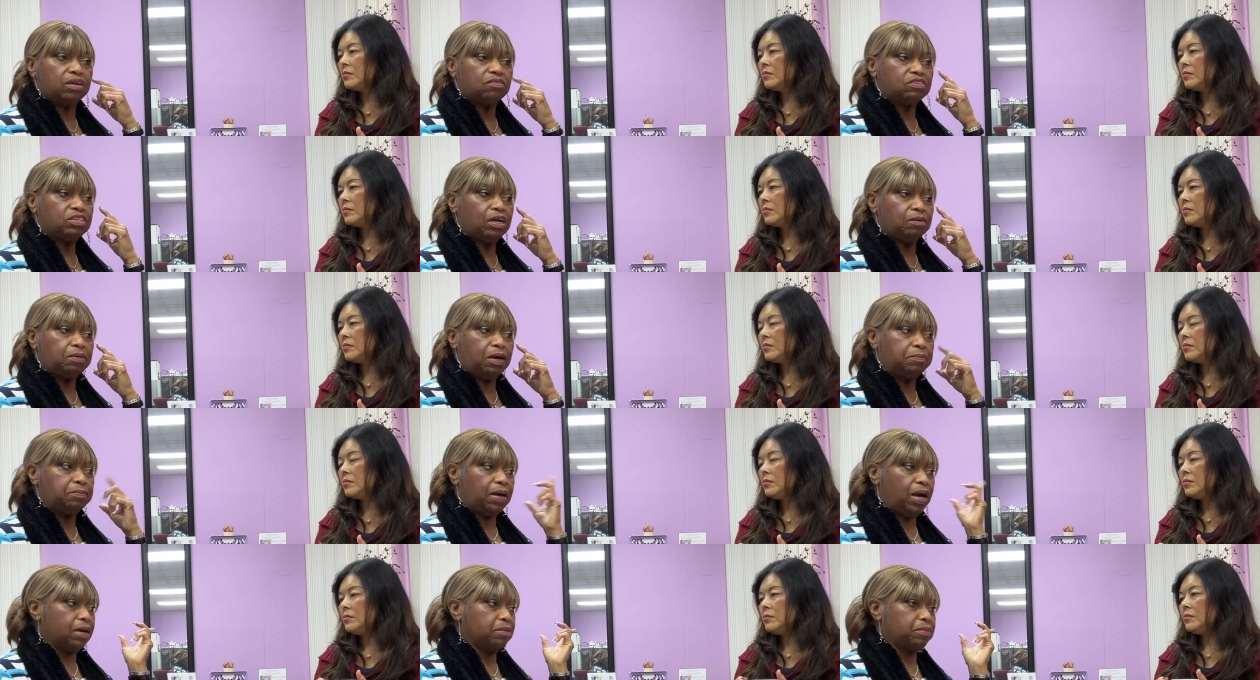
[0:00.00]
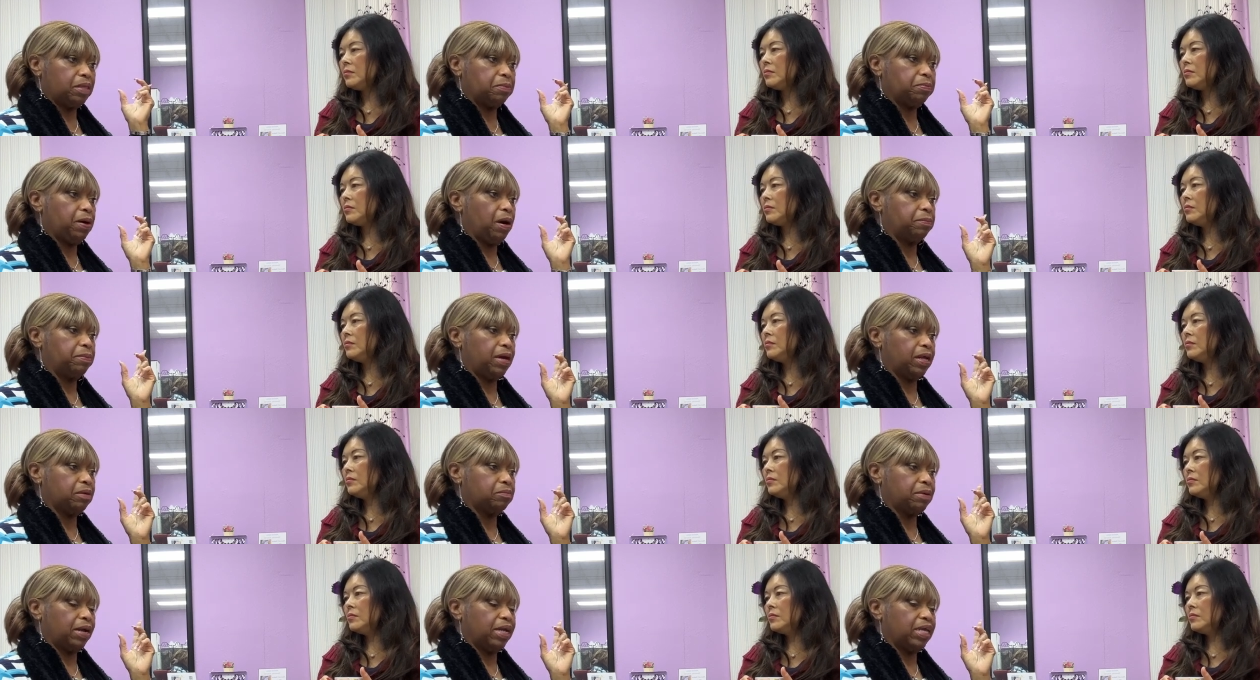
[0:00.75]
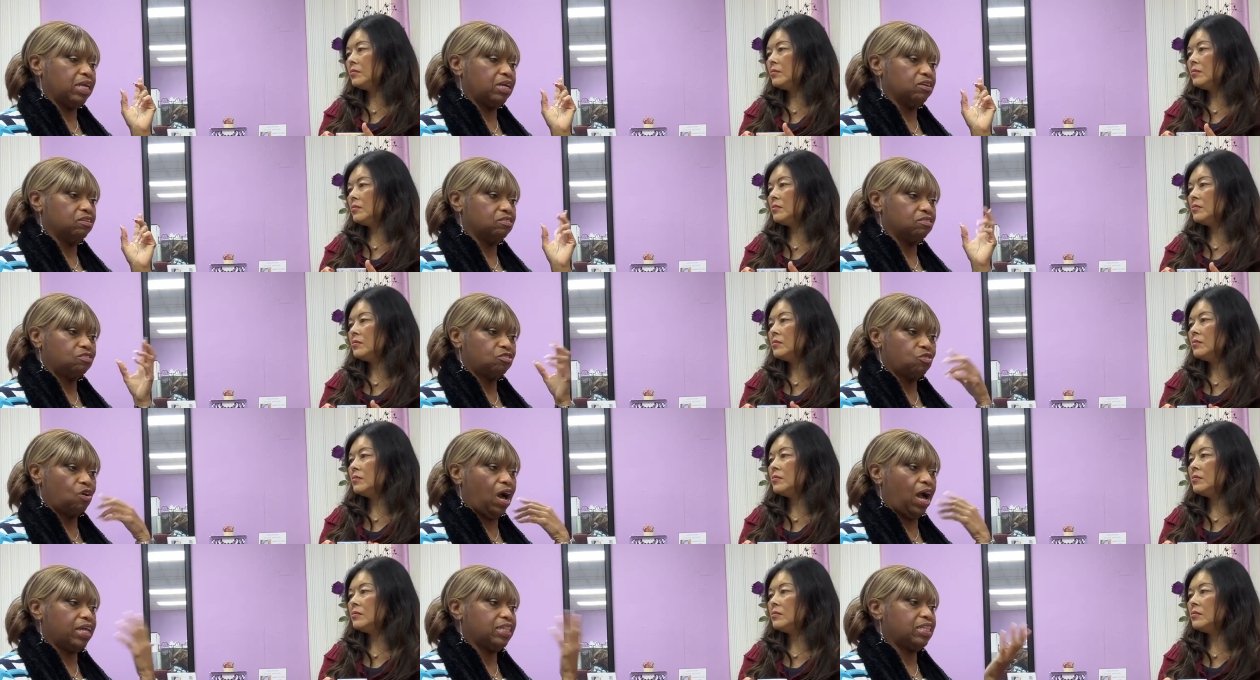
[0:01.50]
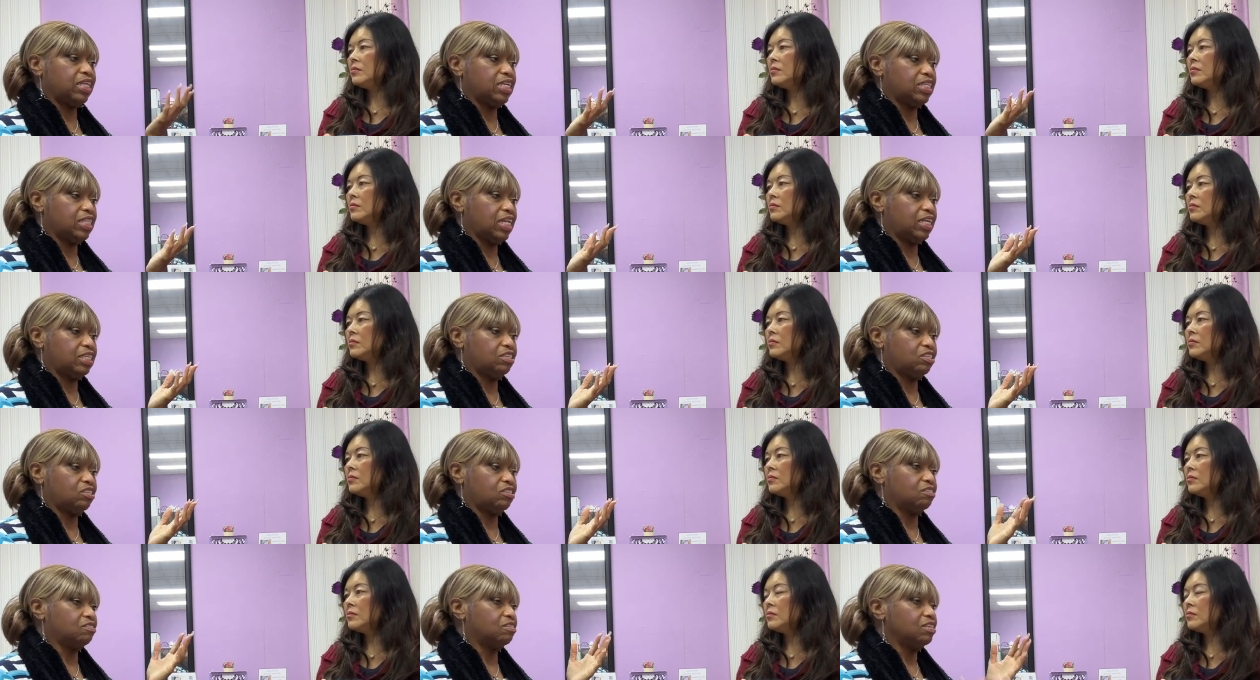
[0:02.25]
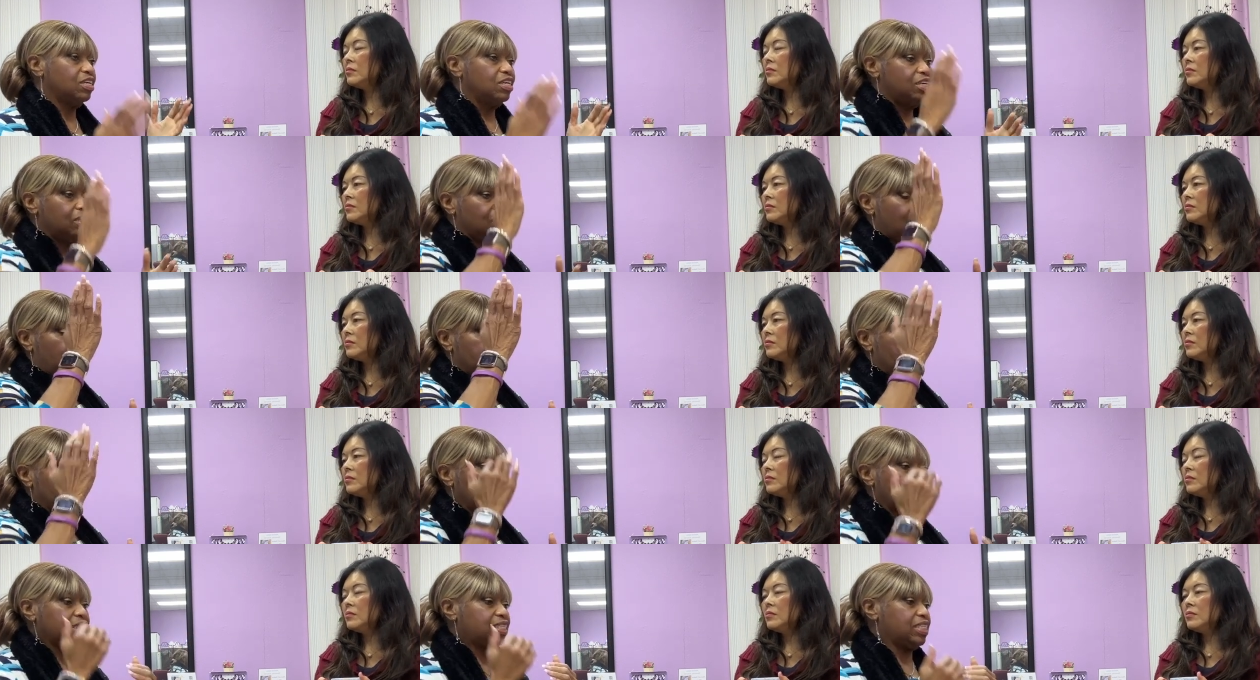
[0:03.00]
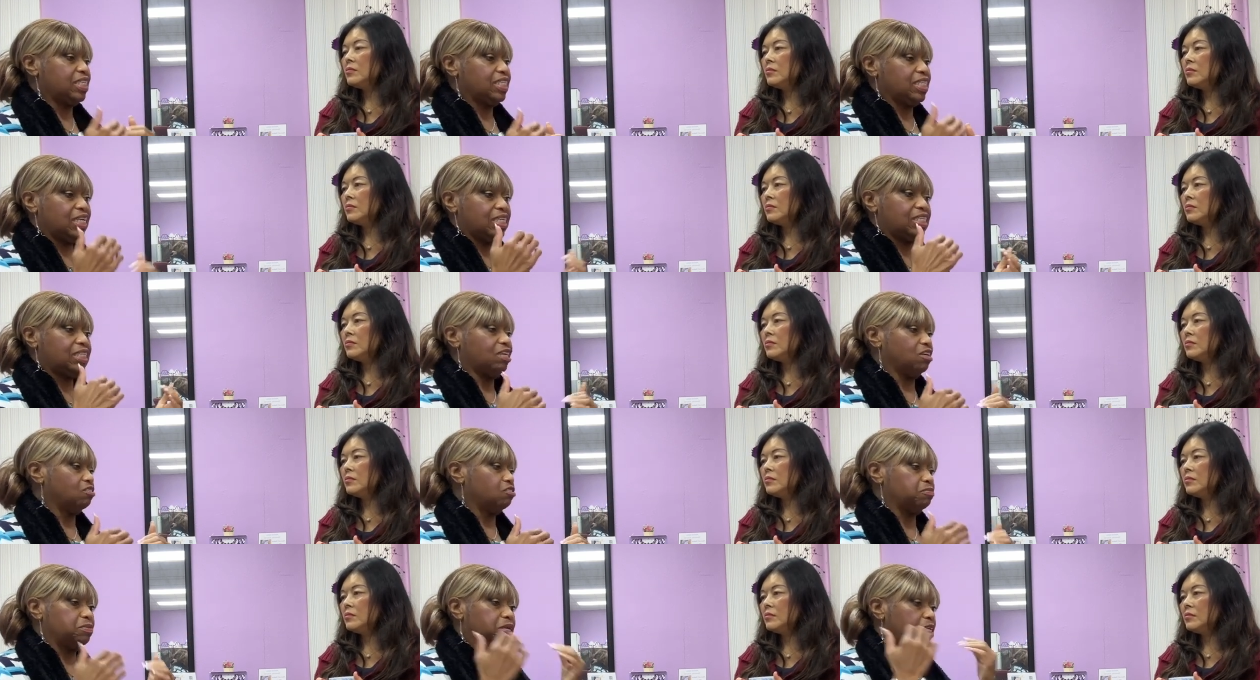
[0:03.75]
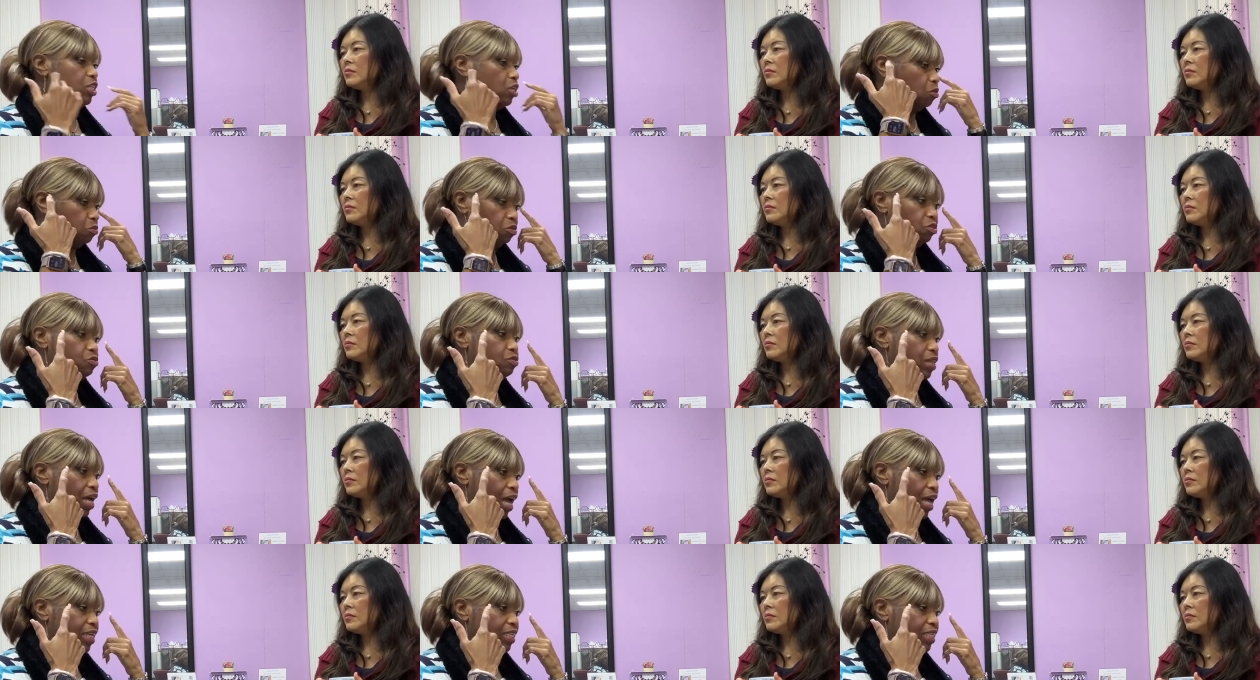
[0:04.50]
Speaker 1: Every time I buy them, they pop out of my ears. So I think that's just a blessing that tells me don't do that.